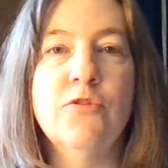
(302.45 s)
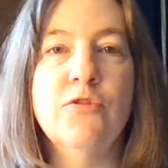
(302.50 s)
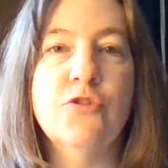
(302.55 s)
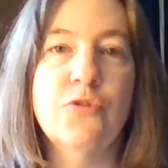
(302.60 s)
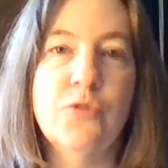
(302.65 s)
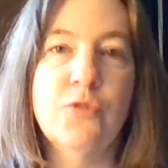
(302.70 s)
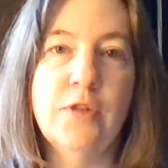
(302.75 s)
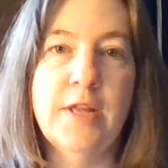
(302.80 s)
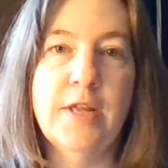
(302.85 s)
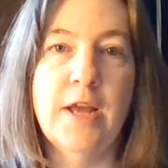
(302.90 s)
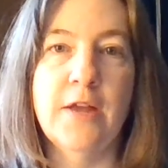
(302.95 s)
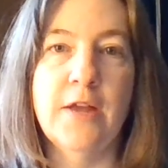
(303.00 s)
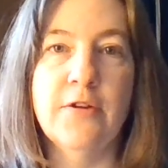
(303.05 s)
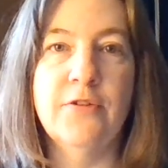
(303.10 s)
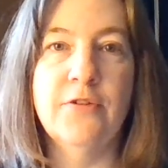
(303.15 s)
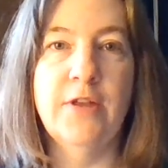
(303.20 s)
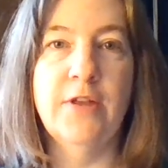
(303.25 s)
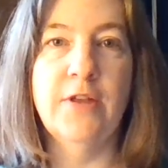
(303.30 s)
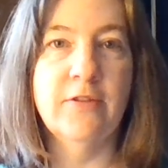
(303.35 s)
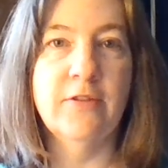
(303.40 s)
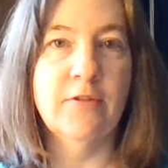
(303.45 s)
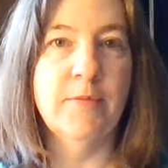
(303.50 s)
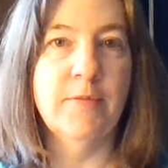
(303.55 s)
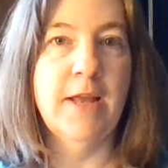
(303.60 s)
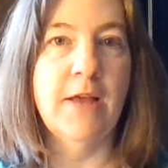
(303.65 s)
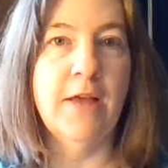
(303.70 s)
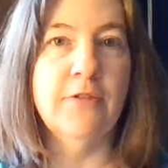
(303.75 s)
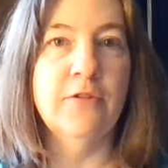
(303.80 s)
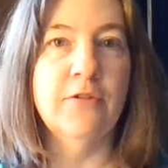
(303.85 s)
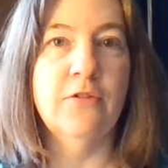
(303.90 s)
truly understand
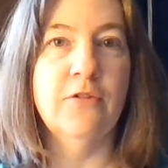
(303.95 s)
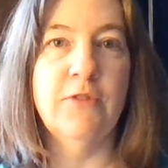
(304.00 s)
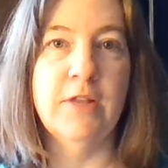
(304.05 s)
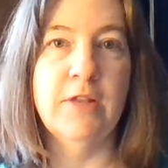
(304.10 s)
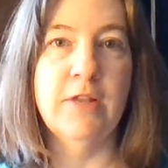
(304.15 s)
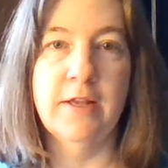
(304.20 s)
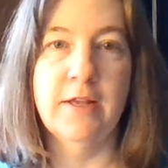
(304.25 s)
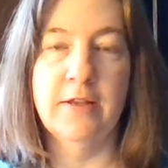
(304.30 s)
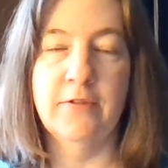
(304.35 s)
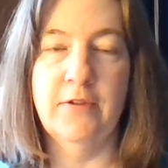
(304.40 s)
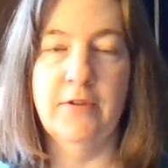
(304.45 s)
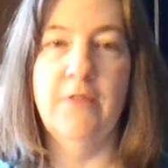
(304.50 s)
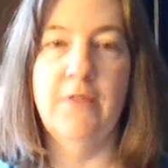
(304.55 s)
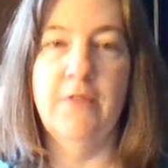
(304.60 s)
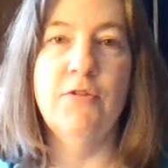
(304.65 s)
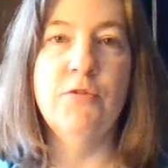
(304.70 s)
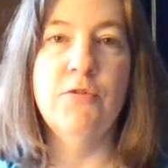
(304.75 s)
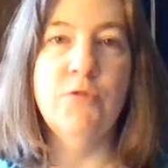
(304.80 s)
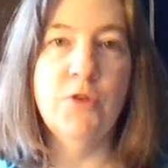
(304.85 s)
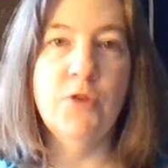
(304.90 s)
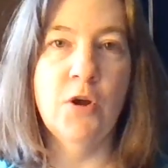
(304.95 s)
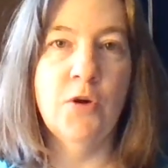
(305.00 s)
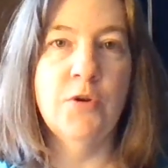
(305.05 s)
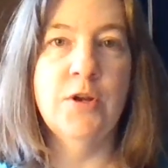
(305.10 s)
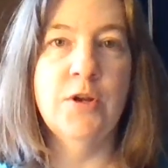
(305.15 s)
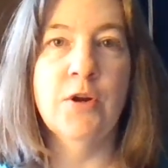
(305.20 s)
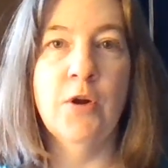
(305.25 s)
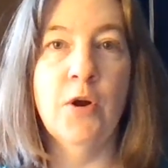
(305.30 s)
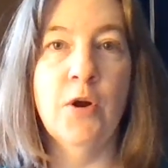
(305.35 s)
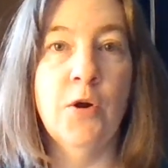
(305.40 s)
somebody else's feelings if you know
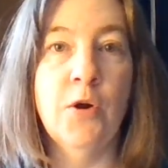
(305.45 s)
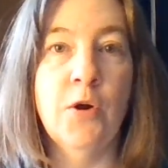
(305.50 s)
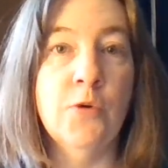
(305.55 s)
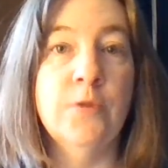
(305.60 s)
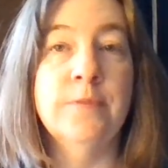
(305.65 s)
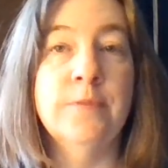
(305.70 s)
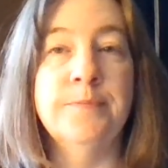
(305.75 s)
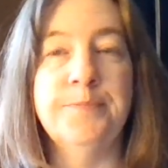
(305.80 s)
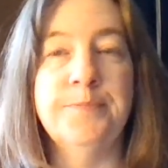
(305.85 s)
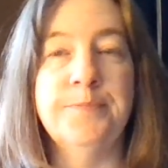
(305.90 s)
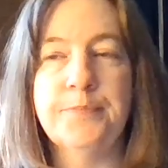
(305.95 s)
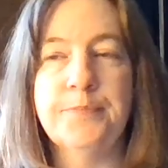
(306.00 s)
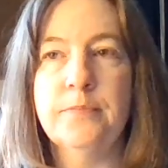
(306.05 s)
your own.